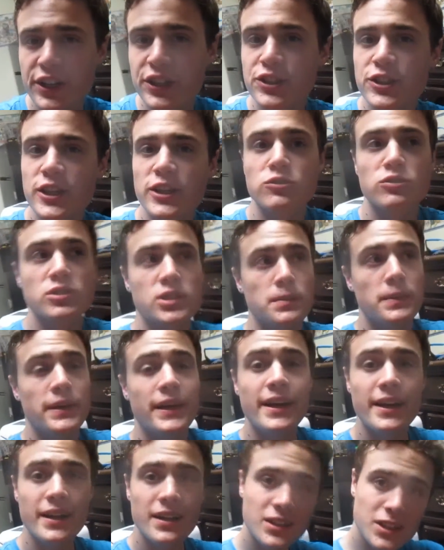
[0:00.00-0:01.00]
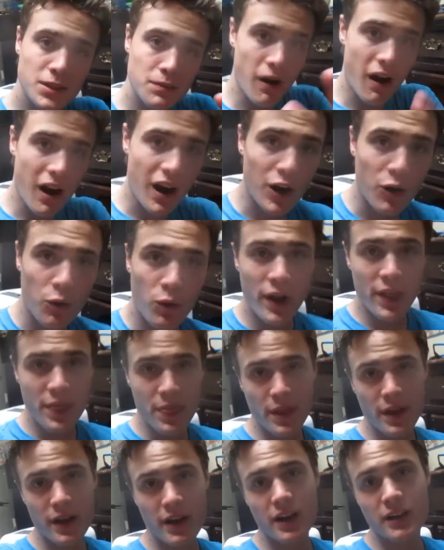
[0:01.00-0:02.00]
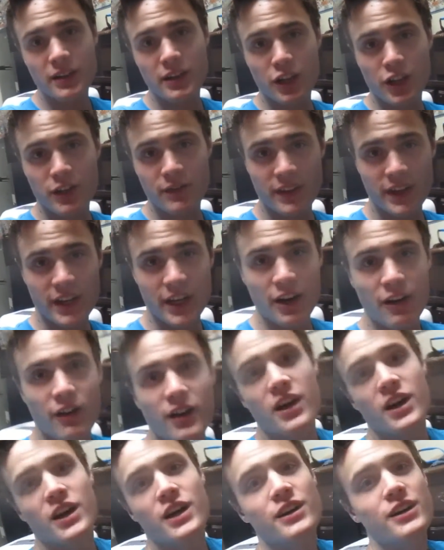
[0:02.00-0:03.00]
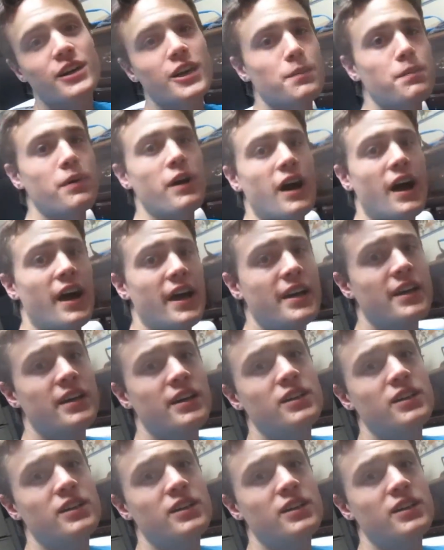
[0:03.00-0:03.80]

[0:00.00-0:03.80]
because you guys will see me tomorrow with another video. Goodbye.